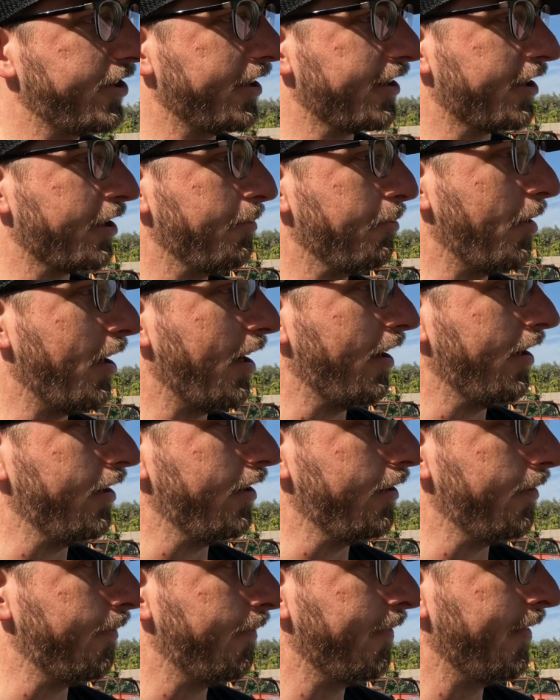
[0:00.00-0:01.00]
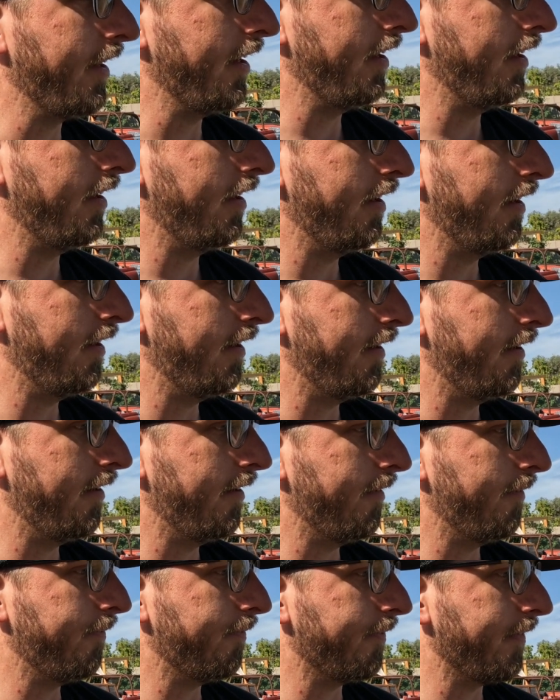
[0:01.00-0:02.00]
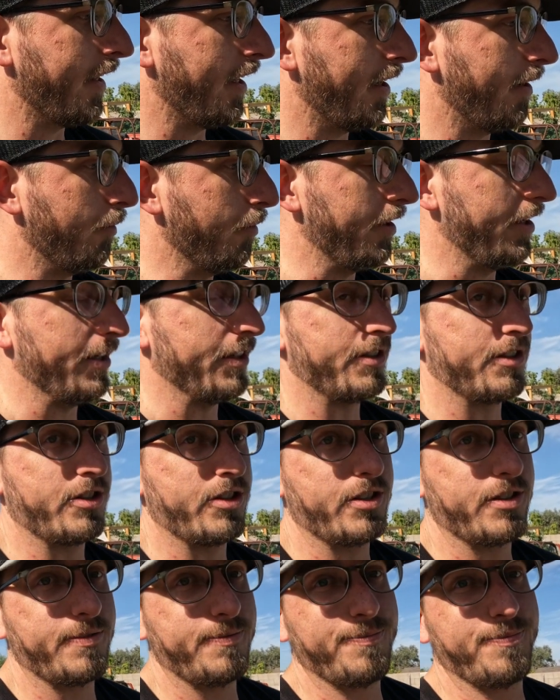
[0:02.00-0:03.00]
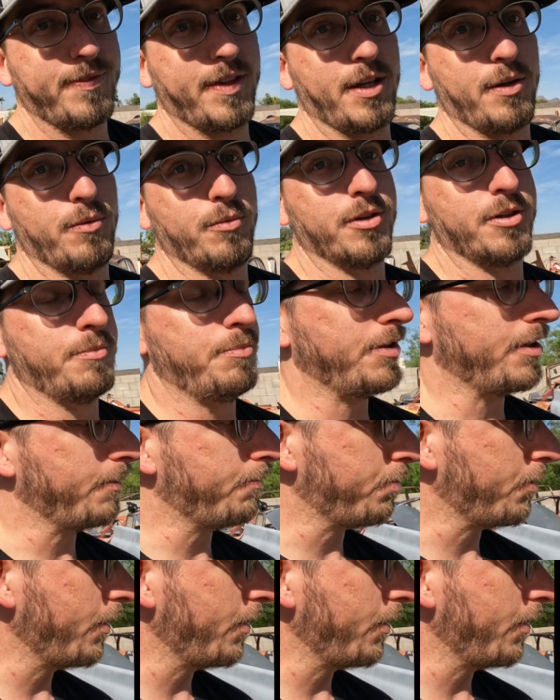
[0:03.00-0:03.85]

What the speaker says: gen Camaro, which would be